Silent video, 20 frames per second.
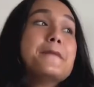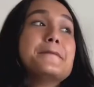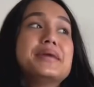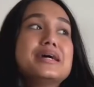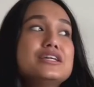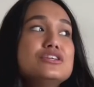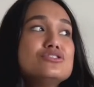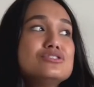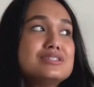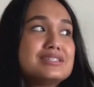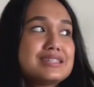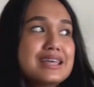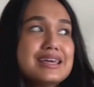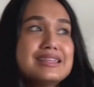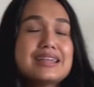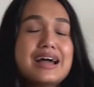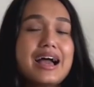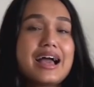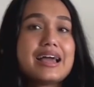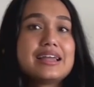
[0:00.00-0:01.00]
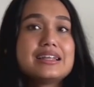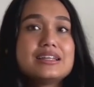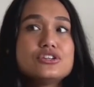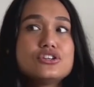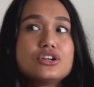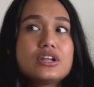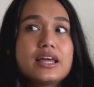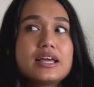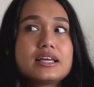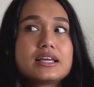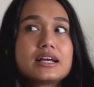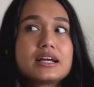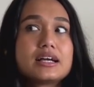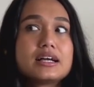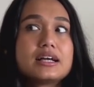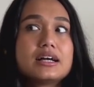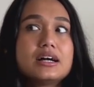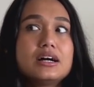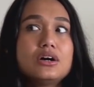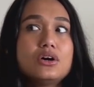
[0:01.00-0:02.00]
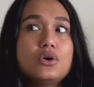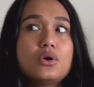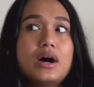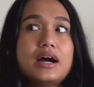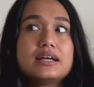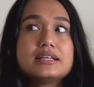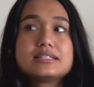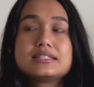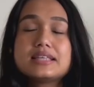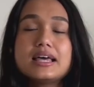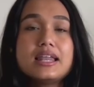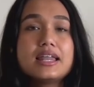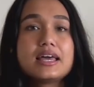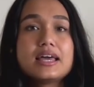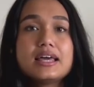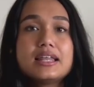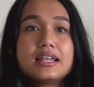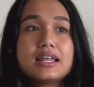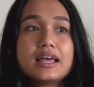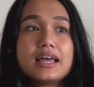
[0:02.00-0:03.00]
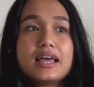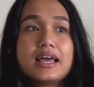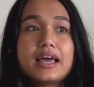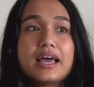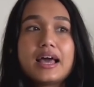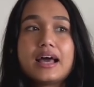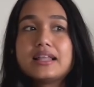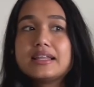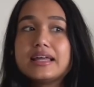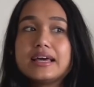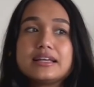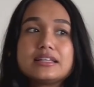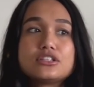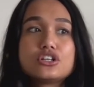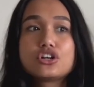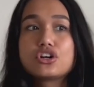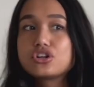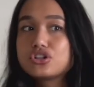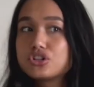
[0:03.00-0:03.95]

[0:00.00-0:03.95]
But you say that, and then you're like, oh, I said it. And like the